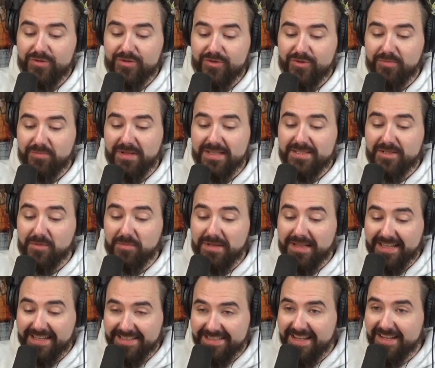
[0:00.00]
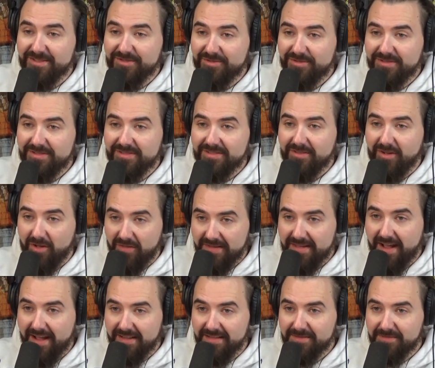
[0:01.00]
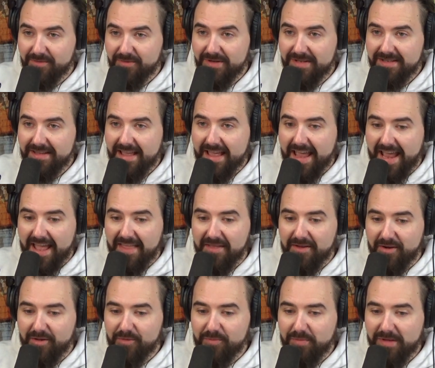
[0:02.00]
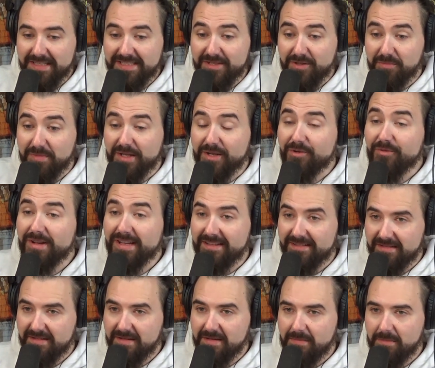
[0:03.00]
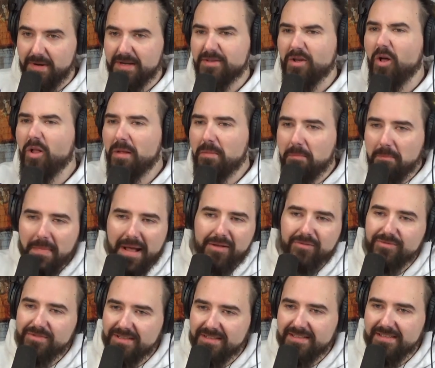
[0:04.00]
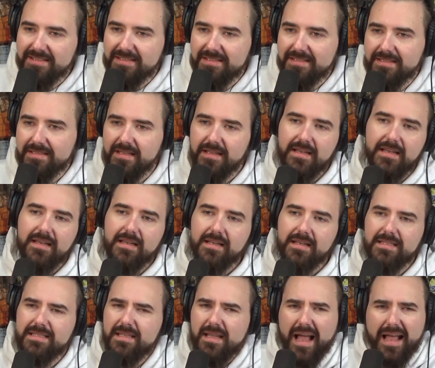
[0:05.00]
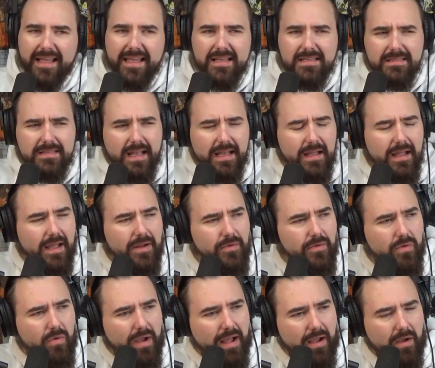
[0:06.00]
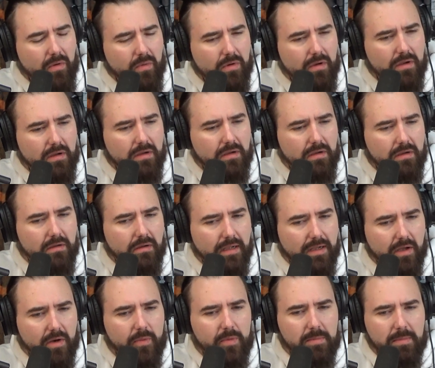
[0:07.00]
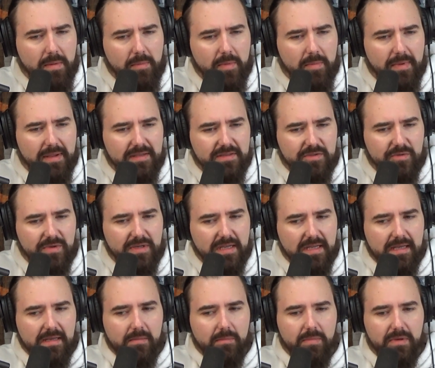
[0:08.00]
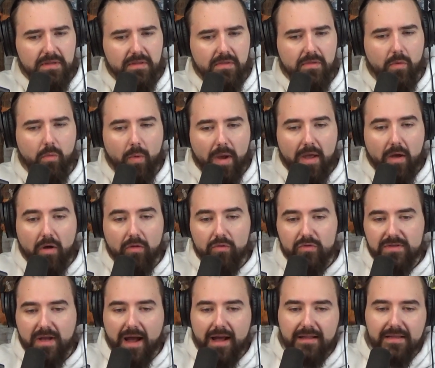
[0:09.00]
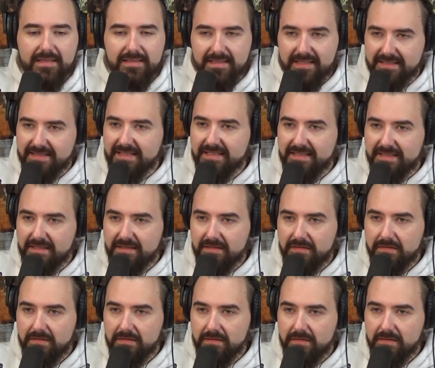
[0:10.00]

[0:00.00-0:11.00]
to certain places, it'll be like a desert on the island of Crete, and then other places it'll be green. Yeah, but it's all a mountainous. Because I guess, I don't know how, I got to remember my history, but the way all those islands existed,